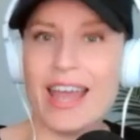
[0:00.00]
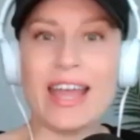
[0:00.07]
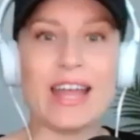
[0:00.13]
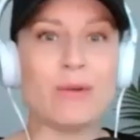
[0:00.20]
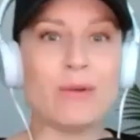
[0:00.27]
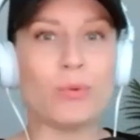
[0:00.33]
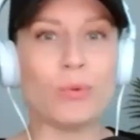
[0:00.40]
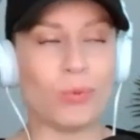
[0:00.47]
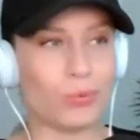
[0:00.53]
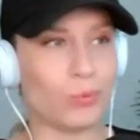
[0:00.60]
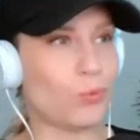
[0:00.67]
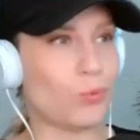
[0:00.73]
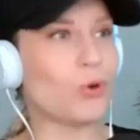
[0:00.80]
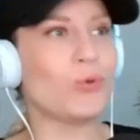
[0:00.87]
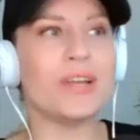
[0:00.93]
And
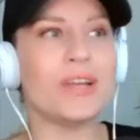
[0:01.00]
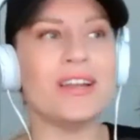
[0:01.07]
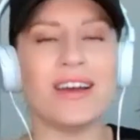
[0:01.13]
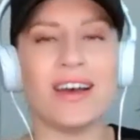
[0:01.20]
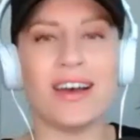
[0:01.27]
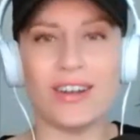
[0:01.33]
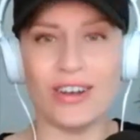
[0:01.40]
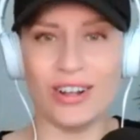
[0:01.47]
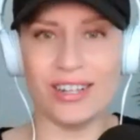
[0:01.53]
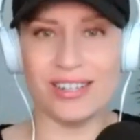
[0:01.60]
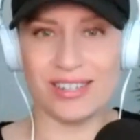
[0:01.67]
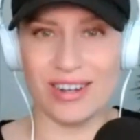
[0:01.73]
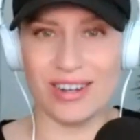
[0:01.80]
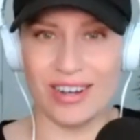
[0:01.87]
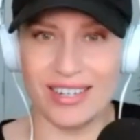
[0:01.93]
were we not all as
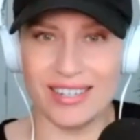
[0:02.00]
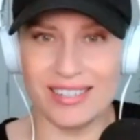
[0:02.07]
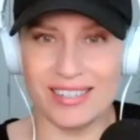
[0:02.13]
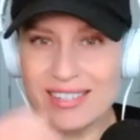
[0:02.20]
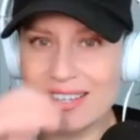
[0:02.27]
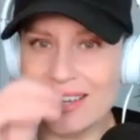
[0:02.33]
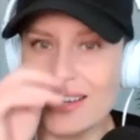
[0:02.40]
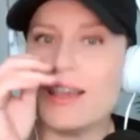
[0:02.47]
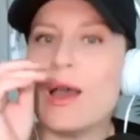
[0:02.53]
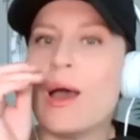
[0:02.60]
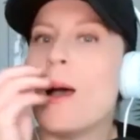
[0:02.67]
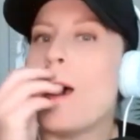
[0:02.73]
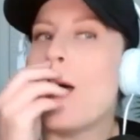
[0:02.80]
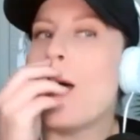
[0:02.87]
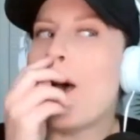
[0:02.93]
an audience like,
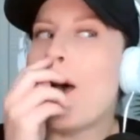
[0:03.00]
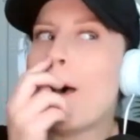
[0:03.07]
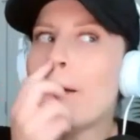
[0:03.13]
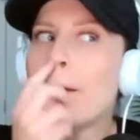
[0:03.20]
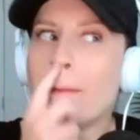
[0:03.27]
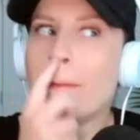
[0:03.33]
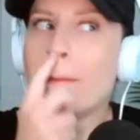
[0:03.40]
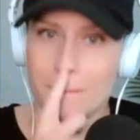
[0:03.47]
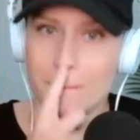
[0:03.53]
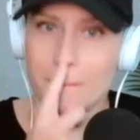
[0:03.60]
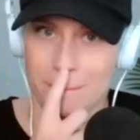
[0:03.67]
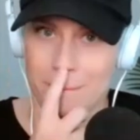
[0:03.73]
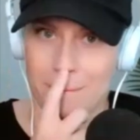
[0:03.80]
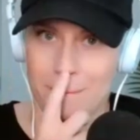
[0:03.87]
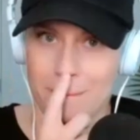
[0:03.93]

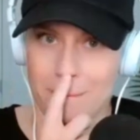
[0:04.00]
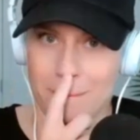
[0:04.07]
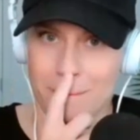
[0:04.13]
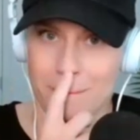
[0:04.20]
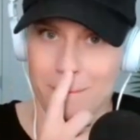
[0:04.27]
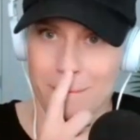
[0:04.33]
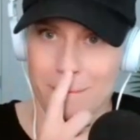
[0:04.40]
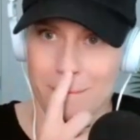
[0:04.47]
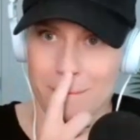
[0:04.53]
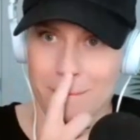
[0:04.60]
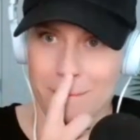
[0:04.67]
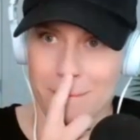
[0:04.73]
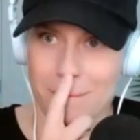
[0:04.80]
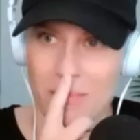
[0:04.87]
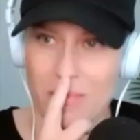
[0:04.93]

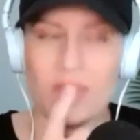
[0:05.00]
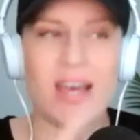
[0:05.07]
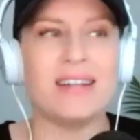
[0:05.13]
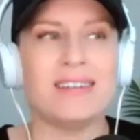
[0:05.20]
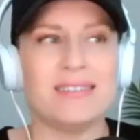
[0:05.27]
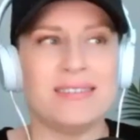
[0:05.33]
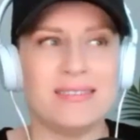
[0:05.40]
that?